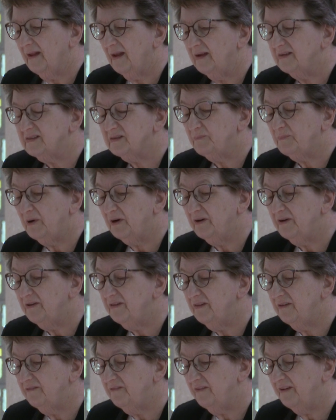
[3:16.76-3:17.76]
As a part
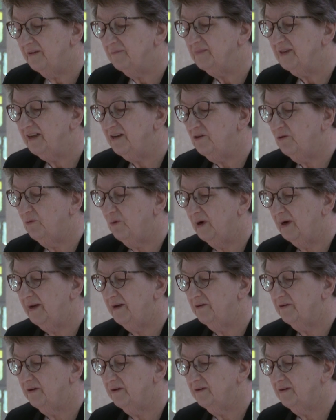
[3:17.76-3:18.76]
of the family
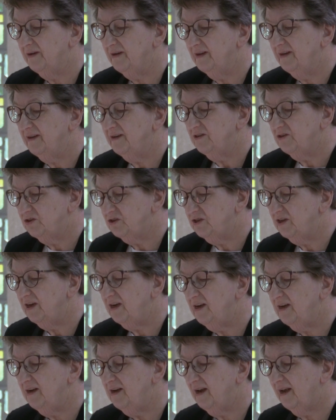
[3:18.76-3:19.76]
choir,
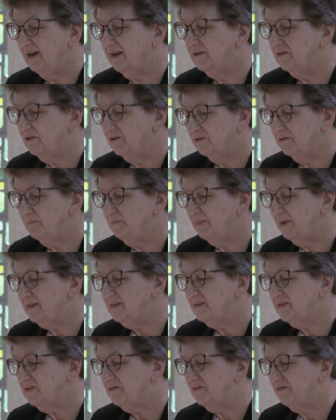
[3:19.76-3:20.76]
she and her
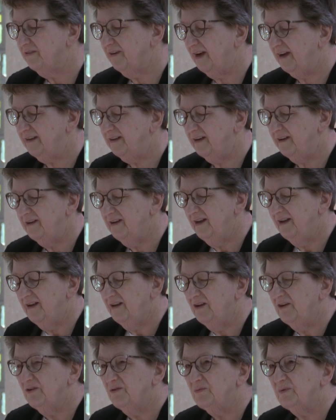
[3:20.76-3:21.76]
best friend
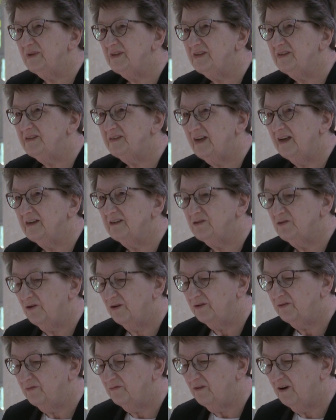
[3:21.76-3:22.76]
would stand
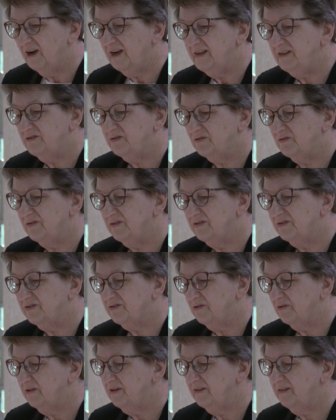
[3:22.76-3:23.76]
on risers
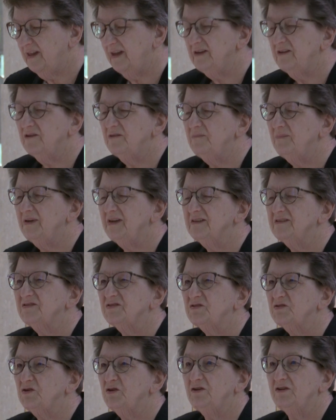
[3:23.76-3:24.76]
so that they could be
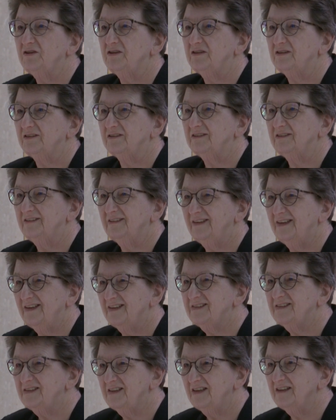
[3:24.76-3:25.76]
as tall
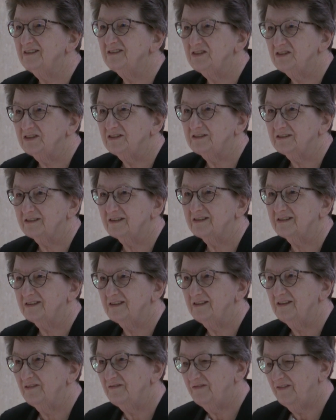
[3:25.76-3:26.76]
as the adults
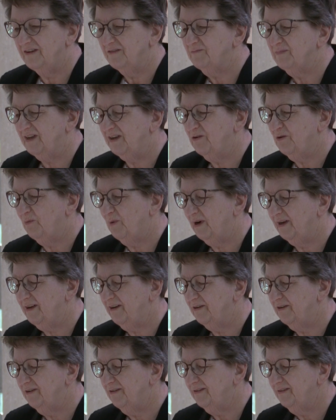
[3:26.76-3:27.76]
in the family
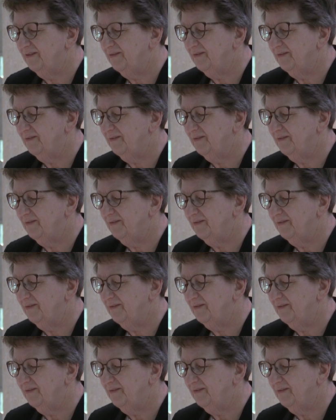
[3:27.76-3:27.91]
choir.